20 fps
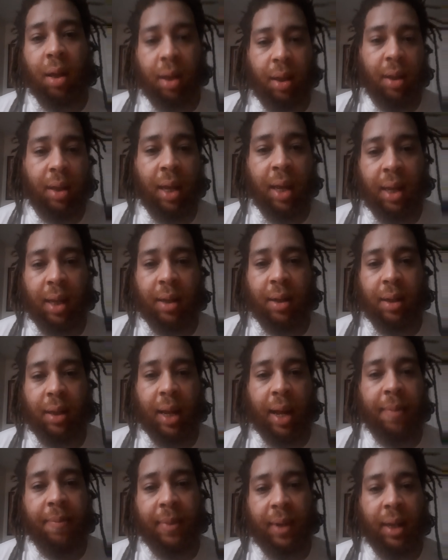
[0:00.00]
then
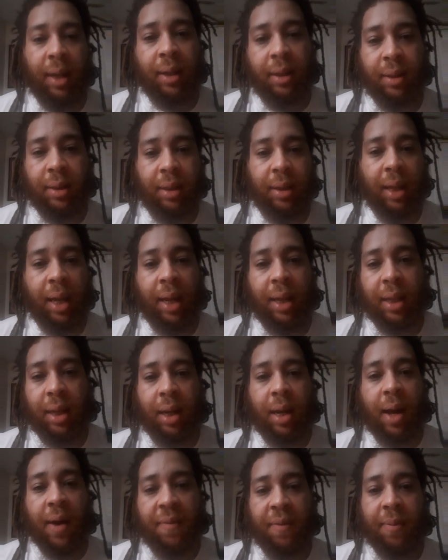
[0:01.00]
that means that the
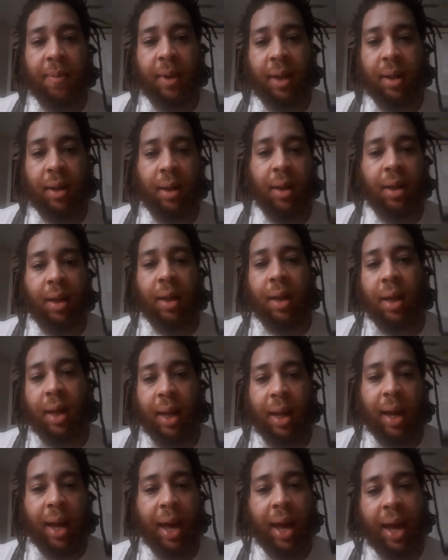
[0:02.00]
government
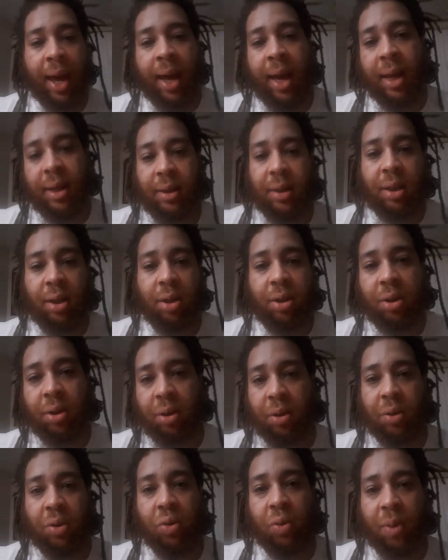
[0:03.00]
has to
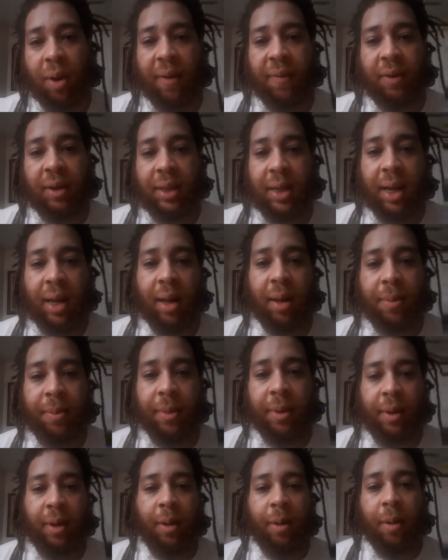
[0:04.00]
choose you every time.
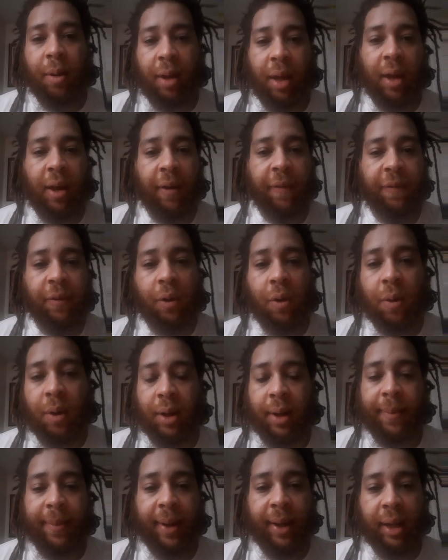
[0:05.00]
If you go in
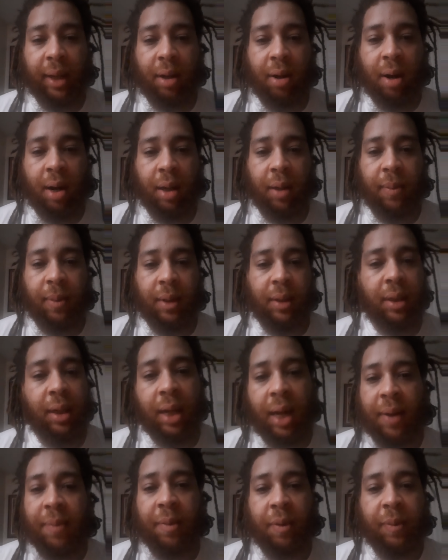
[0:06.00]
there making arguments, the
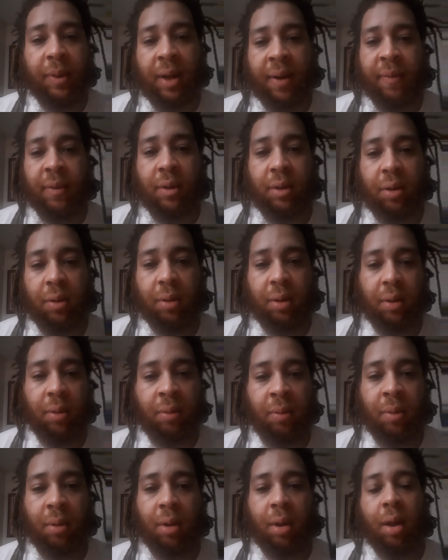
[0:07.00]
government will never choose you.
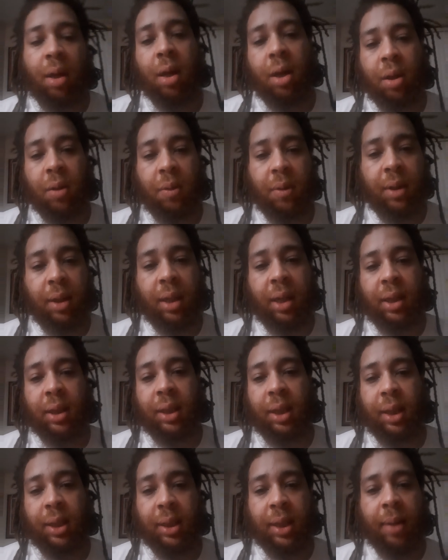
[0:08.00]
You
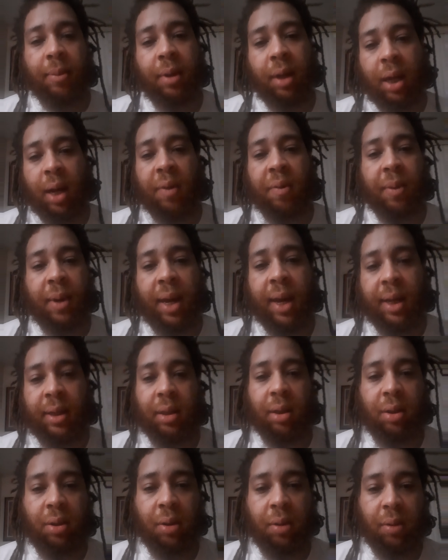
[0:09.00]
conditionally accept the government has
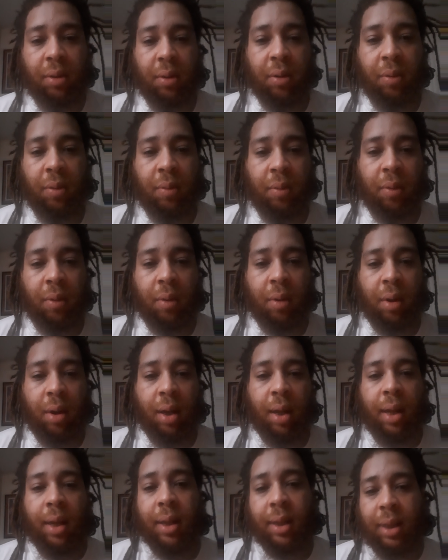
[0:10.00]
to choose you.
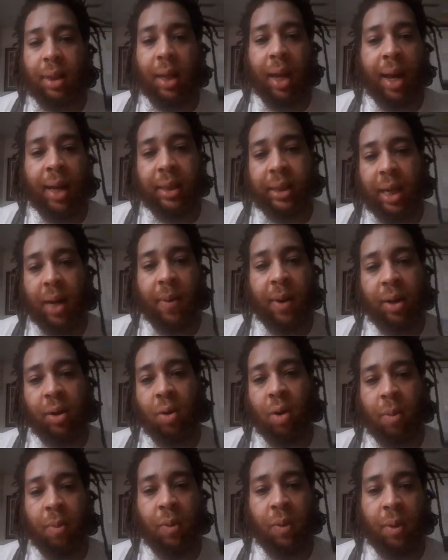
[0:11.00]
That's how I
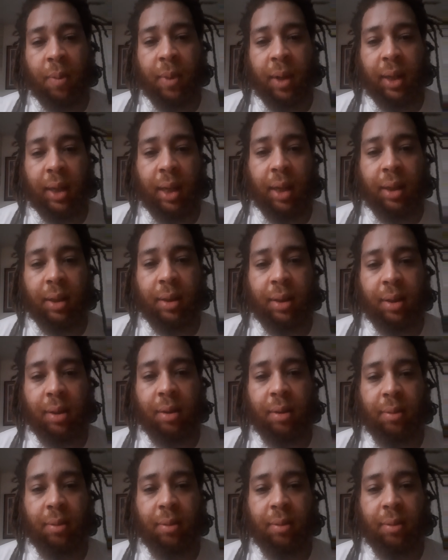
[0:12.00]
know I'm gonna win my case.